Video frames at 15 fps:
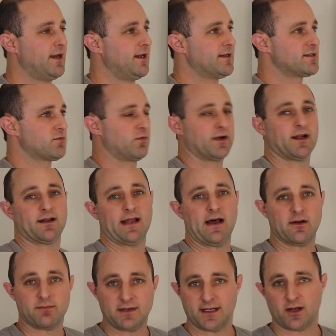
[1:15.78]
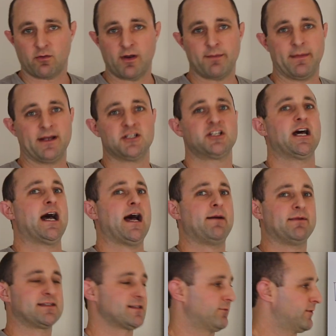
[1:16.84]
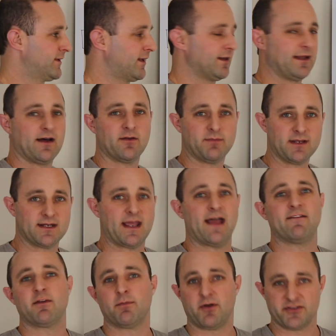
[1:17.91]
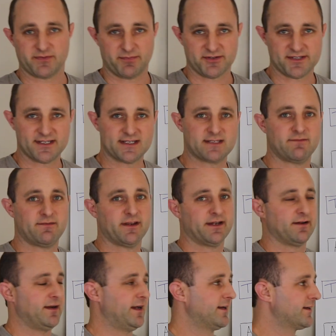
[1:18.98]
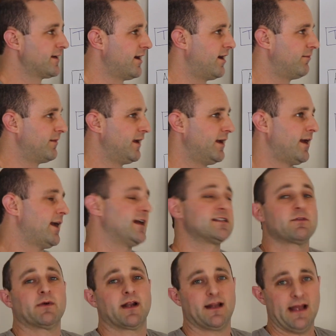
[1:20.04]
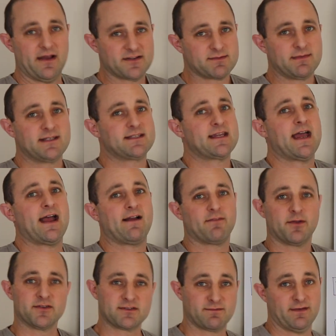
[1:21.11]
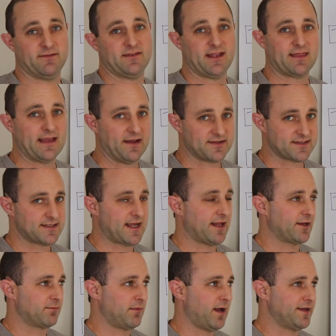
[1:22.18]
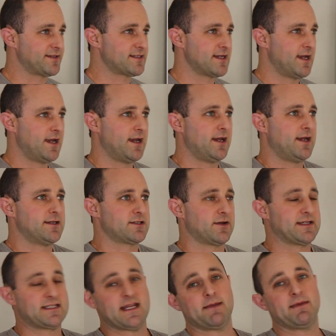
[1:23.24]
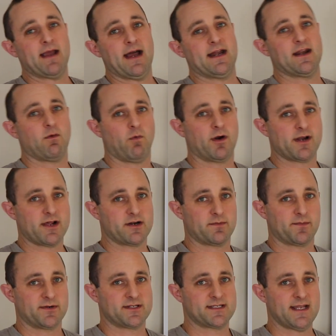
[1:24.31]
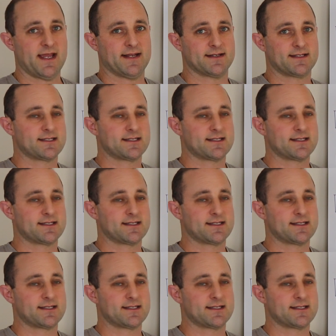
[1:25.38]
It's what allowed me to quit my job. It's what allowed me to have the multiple six-figure income. It's what allows me to have those $50,000 months. So I stand behind it 100%.